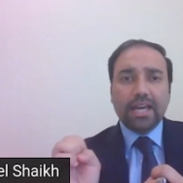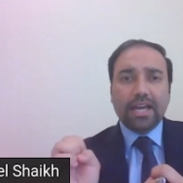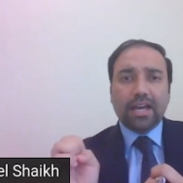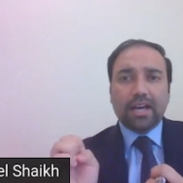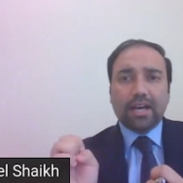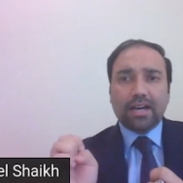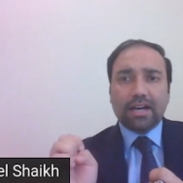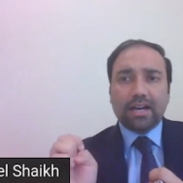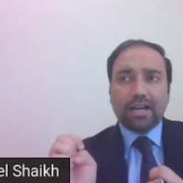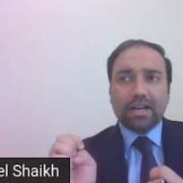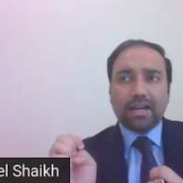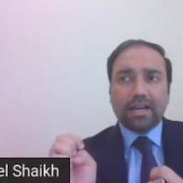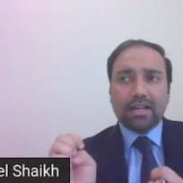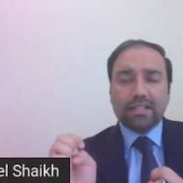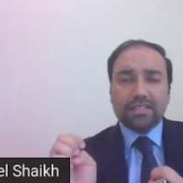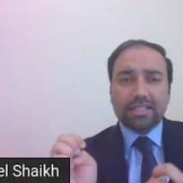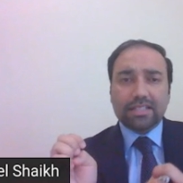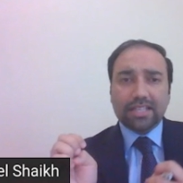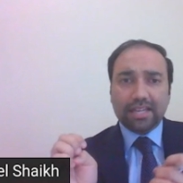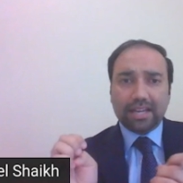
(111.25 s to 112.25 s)

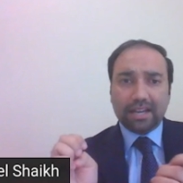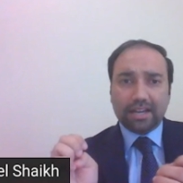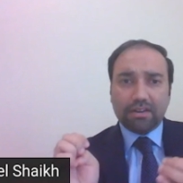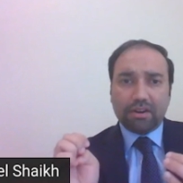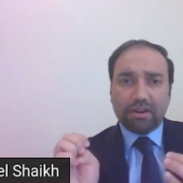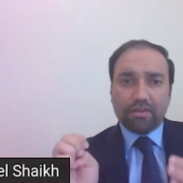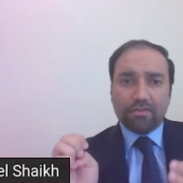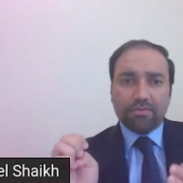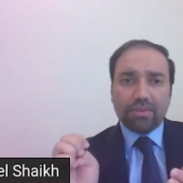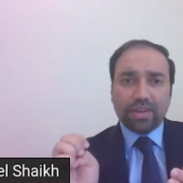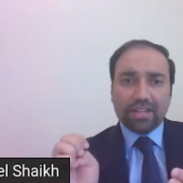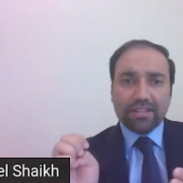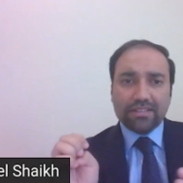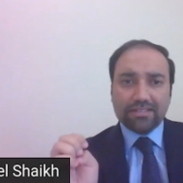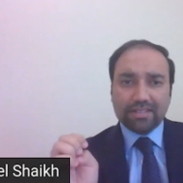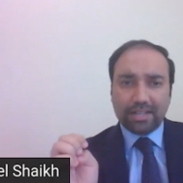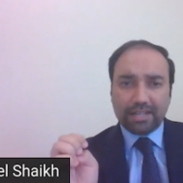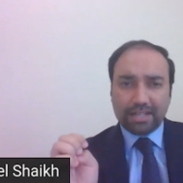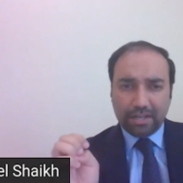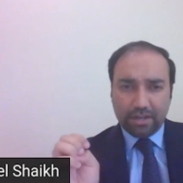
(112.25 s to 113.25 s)
Uh, they are offering
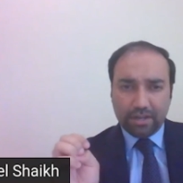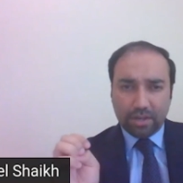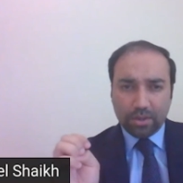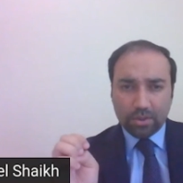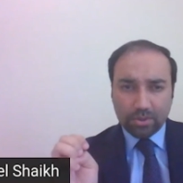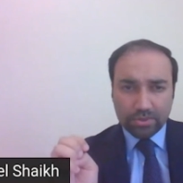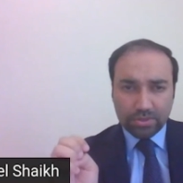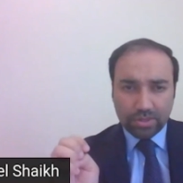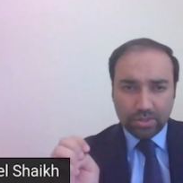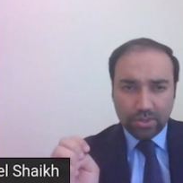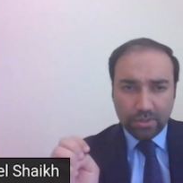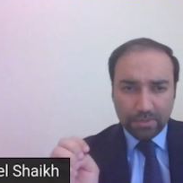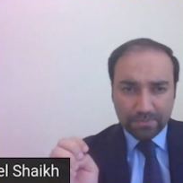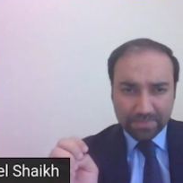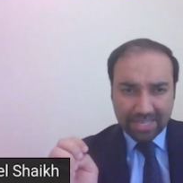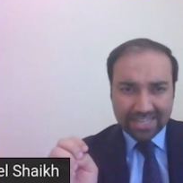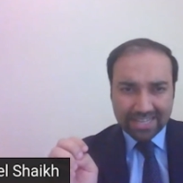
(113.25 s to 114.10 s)
certain loans, you know,